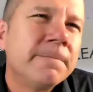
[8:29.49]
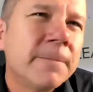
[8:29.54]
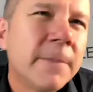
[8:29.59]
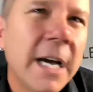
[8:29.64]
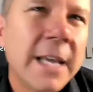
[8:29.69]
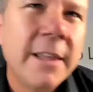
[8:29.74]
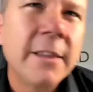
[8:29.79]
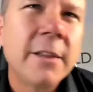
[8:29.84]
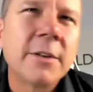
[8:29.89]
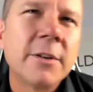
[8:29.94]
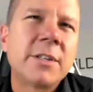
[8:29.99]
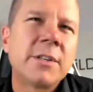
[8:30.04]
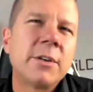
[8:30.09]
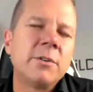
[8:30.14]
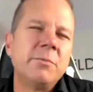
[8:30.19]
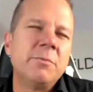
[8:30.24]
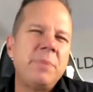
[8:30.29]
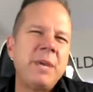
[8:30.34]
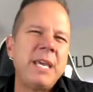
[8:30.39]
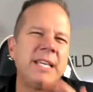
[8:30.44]
I think there's
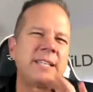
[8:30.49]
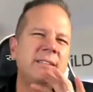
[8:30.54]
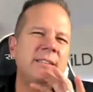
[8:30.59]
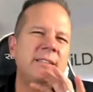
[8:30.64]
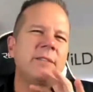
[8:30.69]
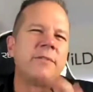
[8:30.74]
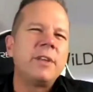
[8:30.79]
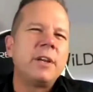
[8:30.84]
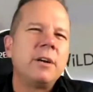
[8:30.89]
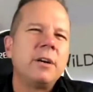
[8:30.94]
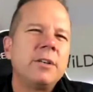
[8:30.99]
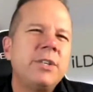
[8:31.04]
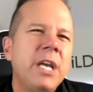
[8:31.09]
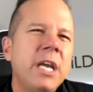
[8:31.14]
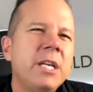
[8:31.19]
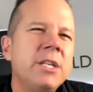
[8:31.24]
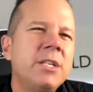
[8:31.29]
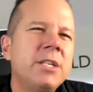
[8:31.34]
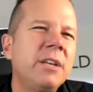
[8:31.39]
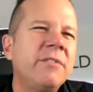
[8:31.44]
certain pieces of that are
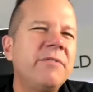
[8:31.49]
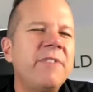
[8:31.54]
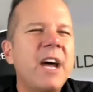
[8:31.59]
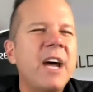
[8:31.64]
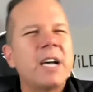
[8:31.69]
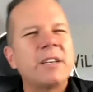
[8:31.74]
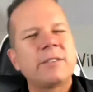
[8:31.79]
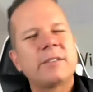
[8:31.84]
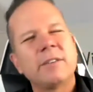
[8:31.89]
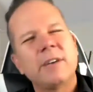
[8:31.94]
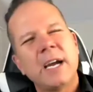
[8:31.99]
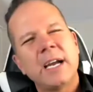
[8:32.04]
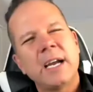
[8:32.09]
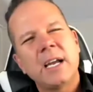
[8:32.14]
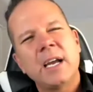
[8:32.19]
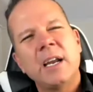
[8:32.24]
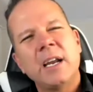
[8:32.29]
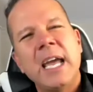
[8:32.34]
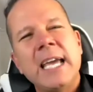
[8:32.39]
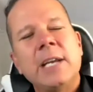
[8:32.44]
changing faster. I
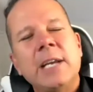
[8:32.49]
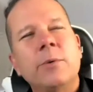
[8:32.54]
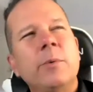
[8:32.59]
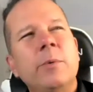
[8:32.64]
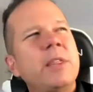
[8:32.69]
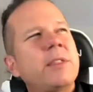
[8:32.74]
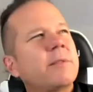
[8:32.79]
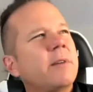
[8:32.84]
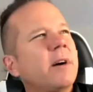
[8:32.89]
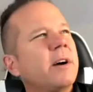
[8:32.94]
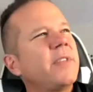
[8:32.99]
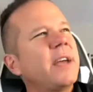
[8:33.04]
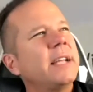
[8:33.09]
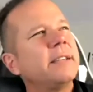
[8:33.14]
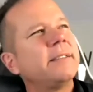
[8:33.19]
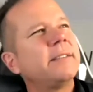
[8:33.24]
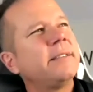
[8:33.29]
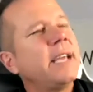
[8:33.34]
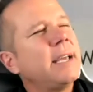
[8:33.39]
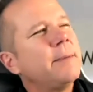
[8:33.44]
kind of hate it when we throw out that
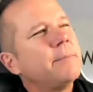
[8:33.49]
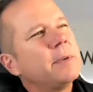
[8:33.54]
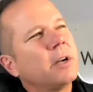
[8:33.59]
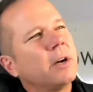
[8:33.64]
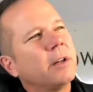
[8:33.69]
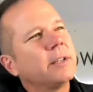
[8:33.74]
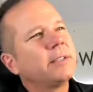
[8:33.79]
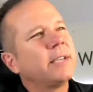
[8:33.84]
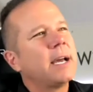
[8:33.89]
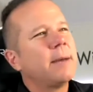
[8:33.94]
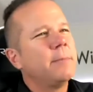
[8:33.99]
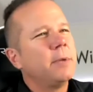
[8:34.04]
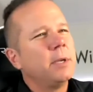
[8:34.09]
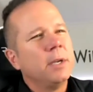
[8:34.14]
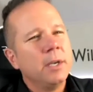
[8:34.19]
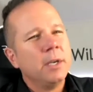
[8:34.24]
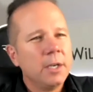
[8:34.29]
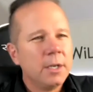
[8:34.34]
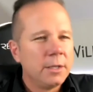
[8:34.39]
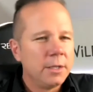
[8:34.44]
statement all the time that
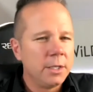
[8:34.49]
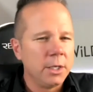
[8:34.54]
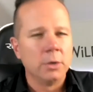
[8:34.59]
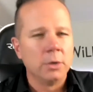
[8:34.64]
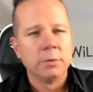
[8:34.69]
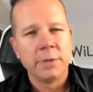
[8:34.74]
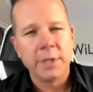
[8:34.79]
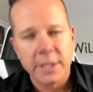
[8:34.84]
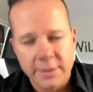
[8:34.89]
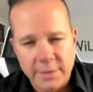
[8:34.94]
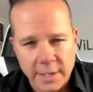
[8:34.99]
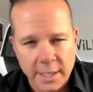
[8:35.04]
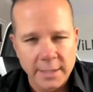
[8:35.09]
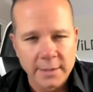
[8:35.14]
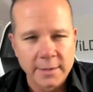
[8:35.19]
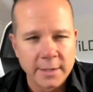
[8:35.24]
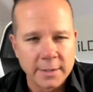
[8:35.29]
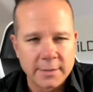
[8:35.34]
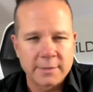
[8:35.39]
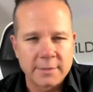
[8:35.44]
the only thing
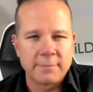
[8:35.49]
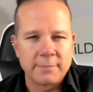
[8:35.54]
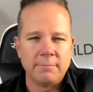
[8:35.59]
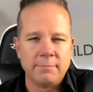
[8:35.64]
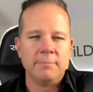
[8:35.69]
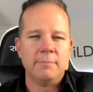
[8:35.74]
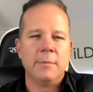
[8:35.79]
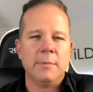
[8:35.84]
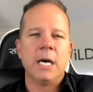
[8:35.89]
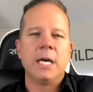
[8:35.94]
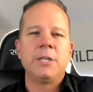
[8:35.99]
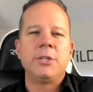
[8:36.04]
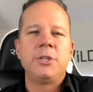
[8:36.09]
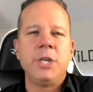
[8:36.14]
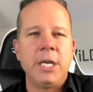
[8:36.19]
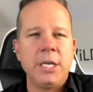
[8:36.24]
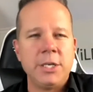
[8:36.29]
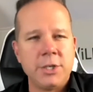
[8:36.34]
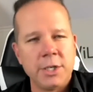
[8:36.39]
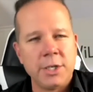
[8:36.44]
that's not
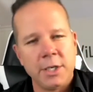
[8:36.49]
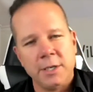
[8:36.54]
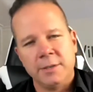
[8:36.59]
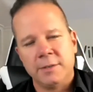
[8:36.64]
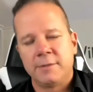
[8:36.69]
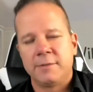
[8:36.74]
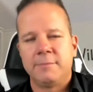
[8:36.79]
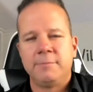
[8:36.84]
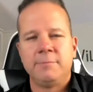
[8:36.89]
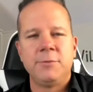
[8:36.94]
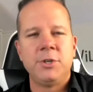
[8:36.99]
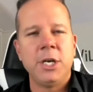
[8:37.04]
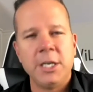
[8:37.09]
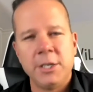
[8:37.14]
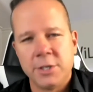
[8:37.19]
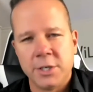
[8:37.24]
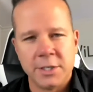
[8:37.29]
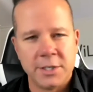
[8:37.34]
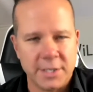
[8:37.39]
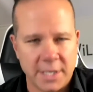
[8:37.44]
changing is
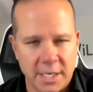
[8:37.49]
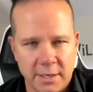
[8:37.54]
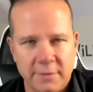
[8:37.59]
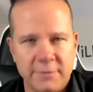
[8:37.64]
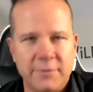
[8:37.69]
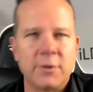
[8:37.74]
change itself.